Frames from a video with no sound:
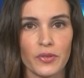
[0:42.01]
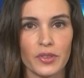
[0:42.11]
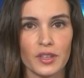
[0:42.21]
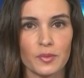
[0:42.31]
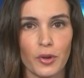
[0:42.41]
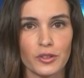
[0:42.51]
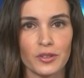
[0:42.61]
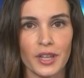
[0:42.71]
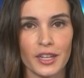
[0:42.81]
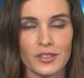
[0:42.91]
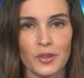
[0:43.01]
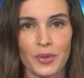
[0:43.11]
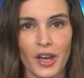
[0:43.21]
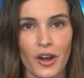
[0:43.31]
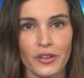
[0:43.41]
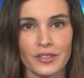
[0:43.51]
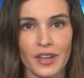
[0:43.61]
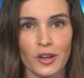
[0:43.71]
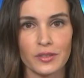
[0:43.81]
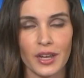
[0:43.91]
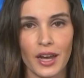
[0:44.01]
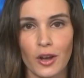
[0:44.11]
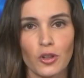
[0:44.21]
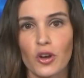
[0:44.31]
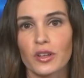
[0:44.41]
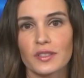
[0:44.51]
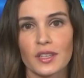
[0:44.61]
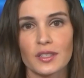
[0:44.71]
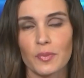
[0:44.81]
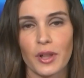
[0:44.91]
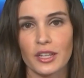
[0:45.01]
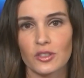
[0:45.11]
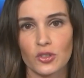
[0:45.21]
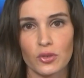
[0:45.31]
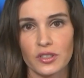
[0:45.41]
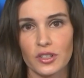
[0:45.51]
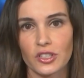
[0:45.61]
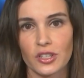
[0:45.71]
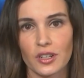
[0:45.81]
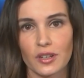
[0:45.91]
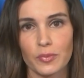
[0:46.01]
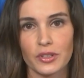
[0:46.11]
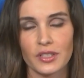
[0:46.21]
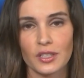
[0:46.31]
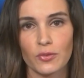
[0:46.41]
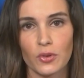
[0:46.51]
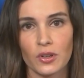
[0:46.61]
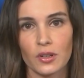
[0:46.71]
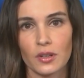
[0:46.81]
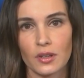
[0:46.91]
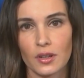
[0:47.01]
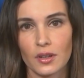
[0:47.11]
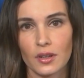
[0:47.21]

some of these bottlenecks to be ironed out? How long is this supply shortage going to persist for?